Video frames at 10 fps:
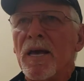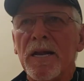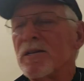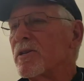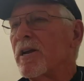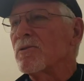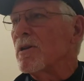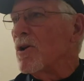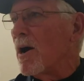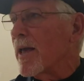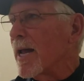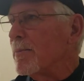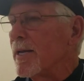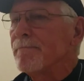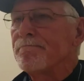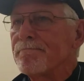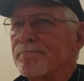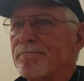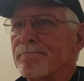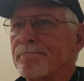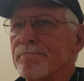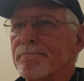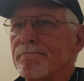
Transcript: and it scares the dog out.